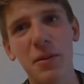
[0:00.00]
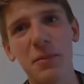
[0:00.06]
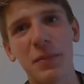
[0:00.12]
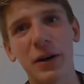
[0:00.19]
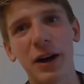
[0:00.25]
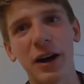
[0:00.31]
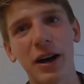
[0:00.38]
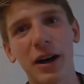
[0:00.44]

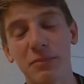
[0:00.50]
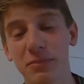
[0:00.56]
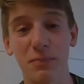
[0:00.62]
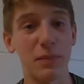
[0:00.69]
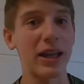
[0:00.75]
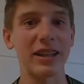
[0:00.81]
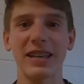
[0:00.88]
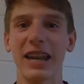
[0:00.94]
But
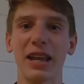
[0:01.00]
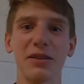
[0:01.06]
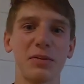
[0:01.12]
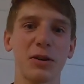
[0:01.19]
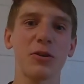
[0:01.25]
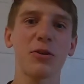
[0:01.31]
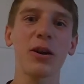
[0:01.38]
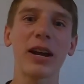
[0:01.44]
um, man, today's
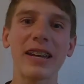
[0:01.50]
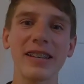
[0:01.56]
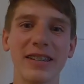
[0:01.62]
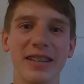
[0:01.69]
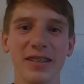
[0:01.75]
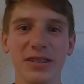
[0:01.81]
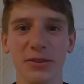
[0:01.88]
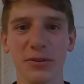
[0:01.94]
been
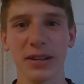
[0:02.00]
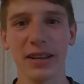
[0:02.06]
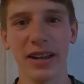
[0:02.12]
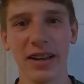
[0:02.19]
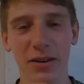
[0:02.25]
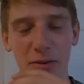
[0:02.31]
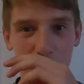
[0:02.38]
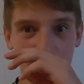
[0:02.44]
crazy. So we,
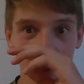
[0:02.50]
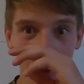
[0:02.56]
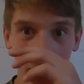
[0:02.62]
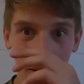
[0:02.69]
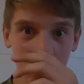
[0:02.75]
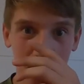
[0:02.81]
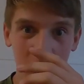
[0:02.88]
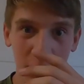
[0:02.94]
uh, we've been
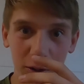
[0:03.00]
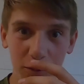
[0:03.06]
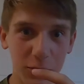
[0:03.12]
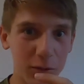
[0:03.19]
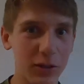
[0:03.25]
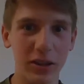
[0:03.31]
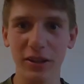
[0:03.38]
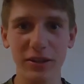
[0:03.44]
on the field
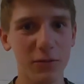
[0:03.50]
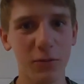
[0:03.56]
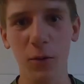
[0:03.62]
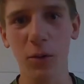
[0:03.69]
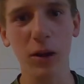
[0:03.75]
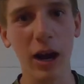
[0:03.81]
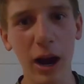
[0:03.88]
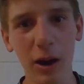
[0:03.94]
for at least
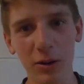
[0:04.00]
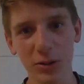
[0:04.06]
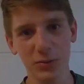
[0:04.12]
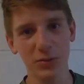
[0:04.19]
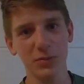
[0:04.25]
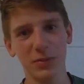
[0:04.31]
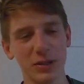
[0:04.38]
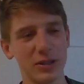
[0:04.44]
four
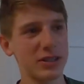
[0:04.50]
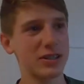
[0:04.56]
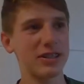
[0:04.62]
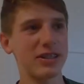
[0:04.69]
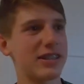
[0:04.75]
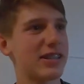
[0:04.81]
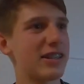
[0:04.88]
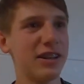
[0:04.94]
hours. We've been
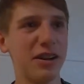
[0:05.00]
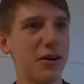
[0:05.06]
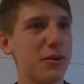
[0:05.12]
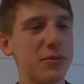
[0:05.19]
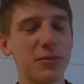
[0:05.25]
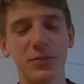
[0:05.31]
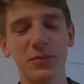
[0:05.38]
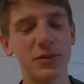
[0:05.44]
just, you know,
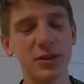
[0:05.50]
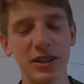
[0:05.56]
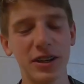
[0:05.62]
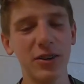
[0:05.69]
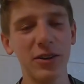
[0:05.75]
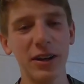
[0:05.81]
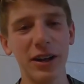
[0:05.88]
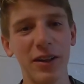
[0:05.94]
just
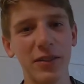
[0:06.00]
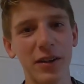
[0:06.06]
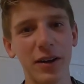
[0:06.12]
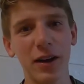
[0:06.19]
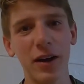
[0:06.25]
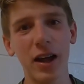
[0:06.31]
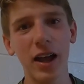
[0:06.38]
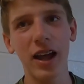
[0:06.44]
killing it out
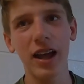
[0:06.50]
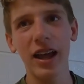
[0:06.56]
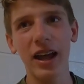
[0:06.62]
there.